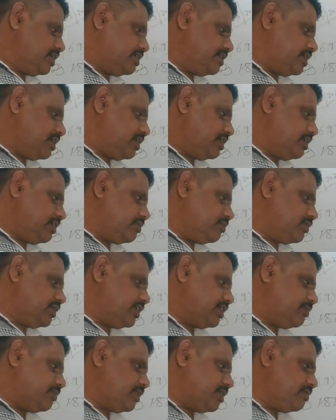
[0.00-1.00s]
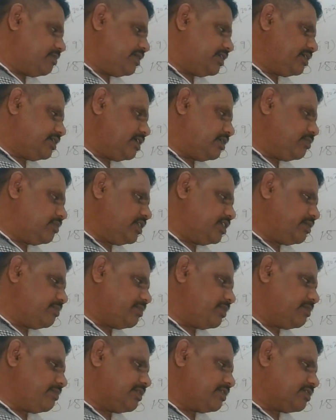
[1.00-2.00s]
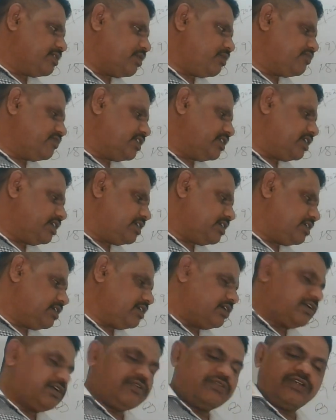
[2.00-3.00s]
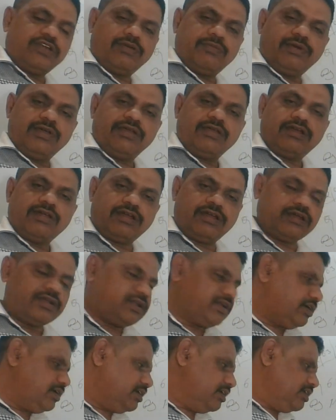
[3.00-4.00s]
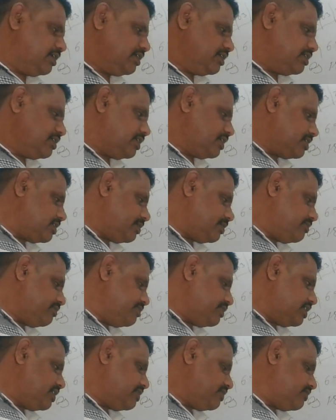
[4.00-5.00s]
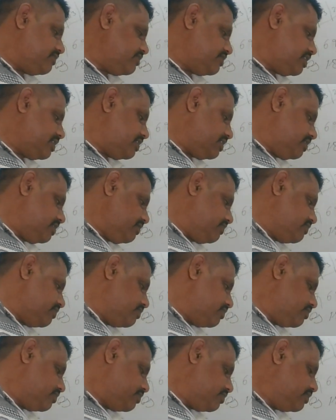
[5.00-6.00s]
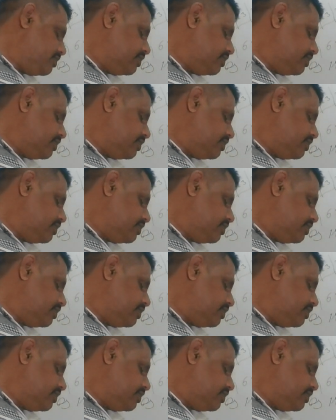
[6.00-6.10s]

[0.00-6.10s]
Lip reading: 10 multiplied by 10 multiplied by 1800 divided by 100, that comes, that is 10 is